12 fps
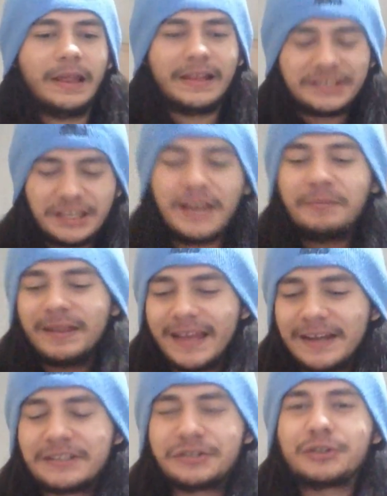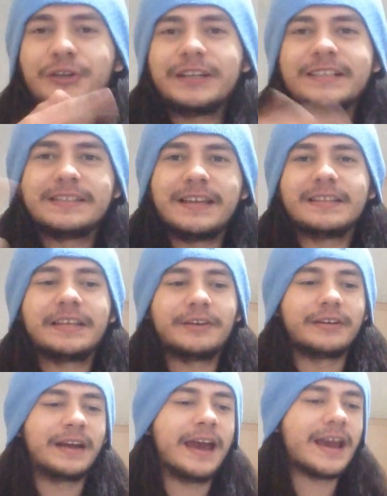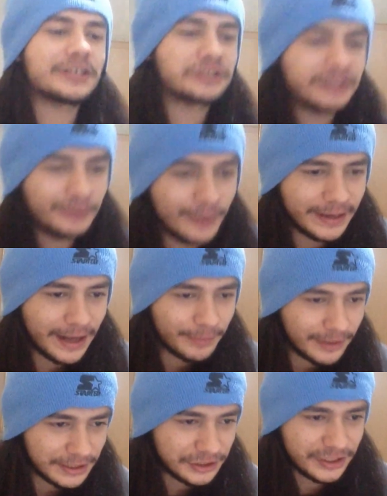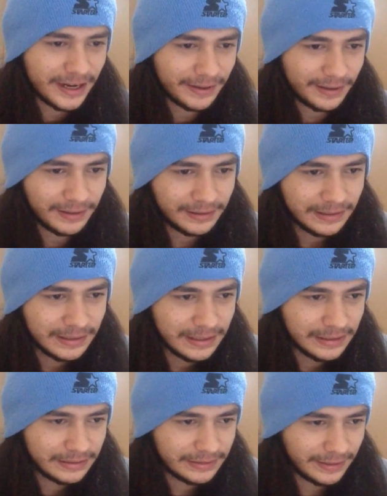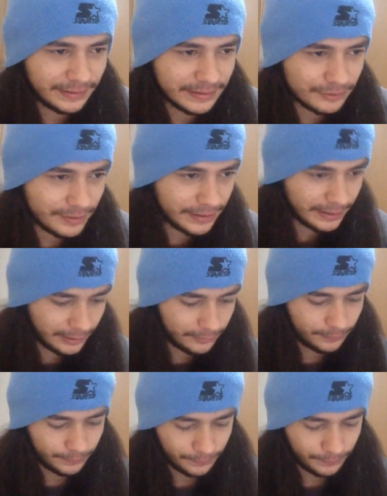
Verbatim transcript: That Jaime Lannister is that character. Actually, wait, I'm gonna check this right now.